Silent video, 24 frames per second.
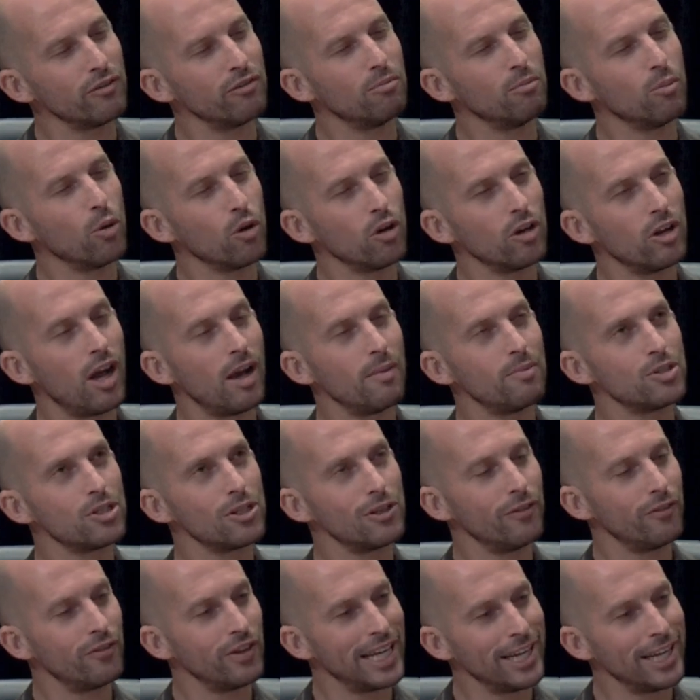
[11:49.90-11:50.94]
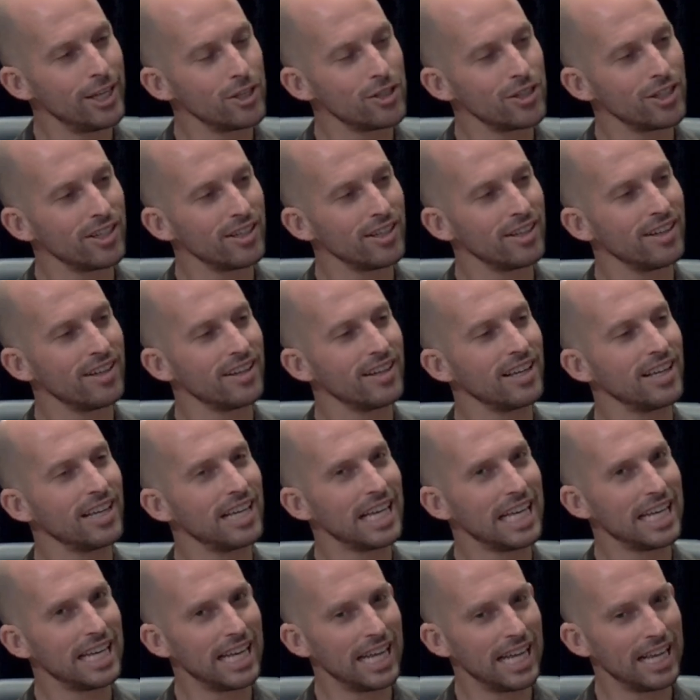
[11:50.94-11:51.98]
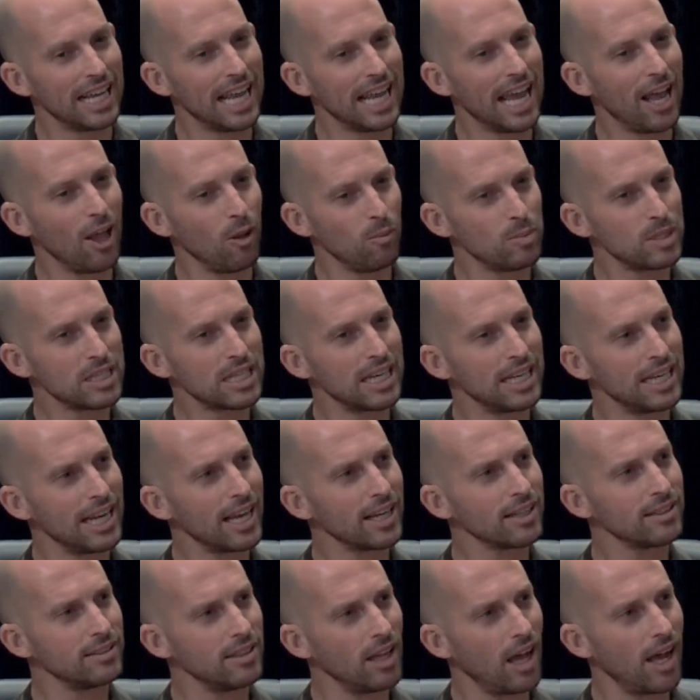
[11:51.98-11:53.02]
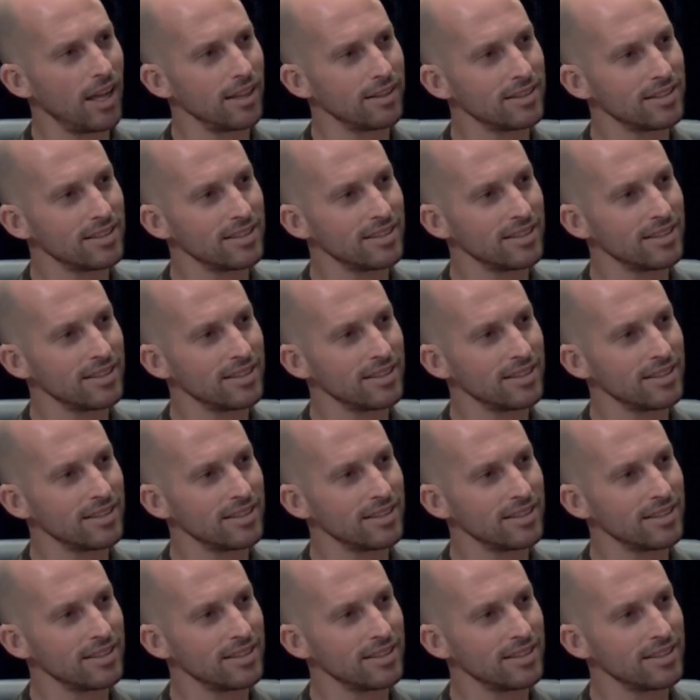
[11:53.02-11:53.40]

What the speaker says: More observation helps connect dots